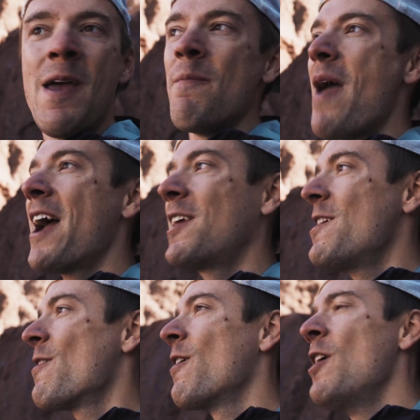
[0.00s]
back
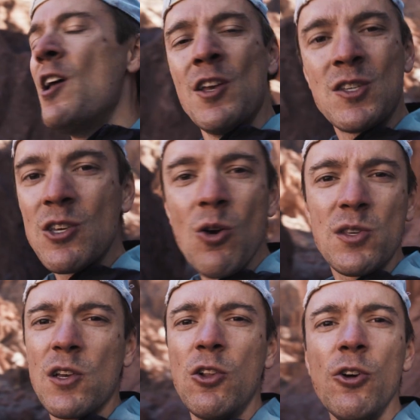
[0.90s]
here. So
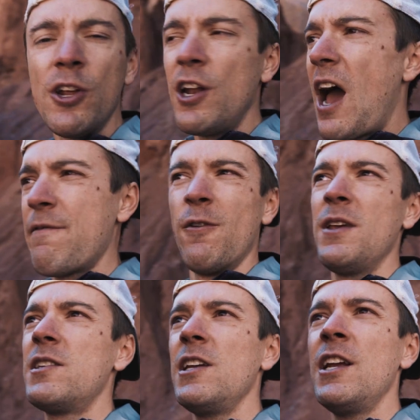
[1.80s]
secluded. I've only
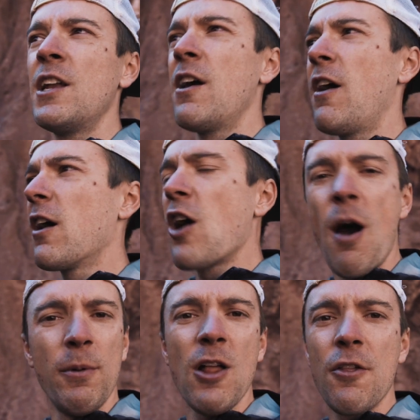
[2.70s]
seen a
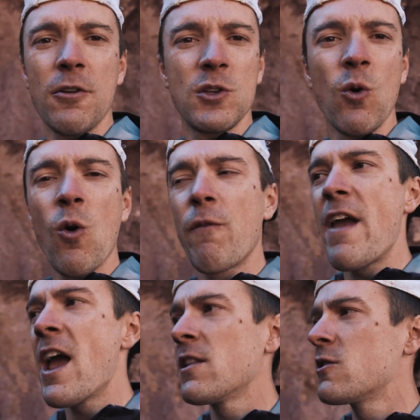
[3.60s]
couple other tour
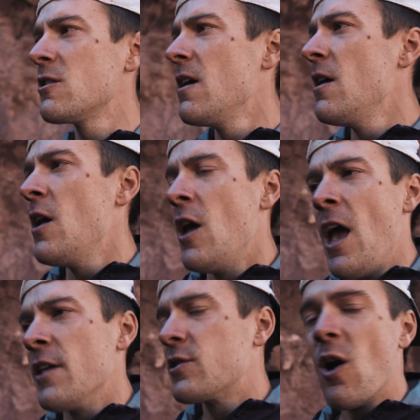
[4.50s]
vans.
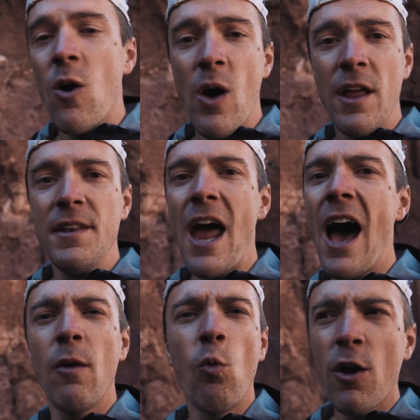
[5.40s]
So
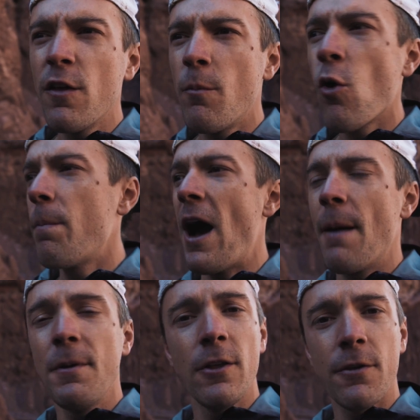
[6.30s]
not one of the more
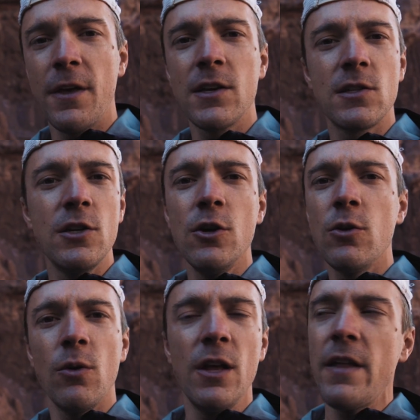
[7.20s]
popular things to do
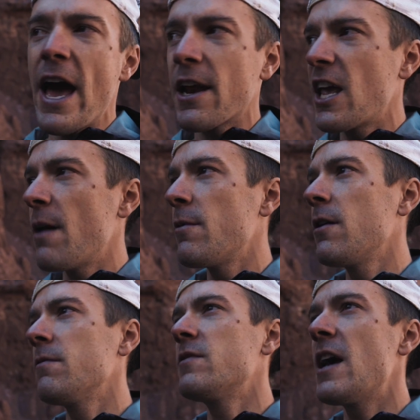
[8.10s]
in the Atacama
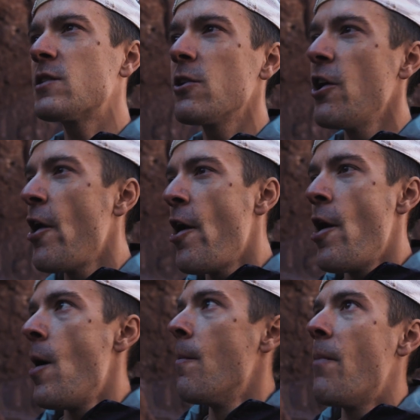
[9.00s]
Desert,
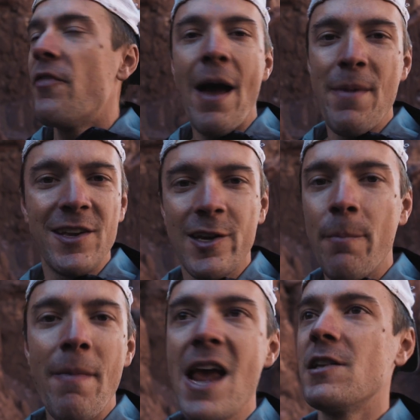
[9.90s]
but that makes it
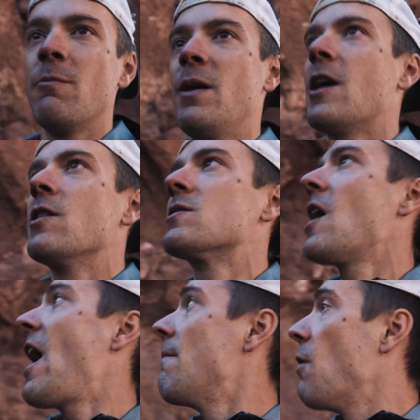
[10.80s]
amazing because I have the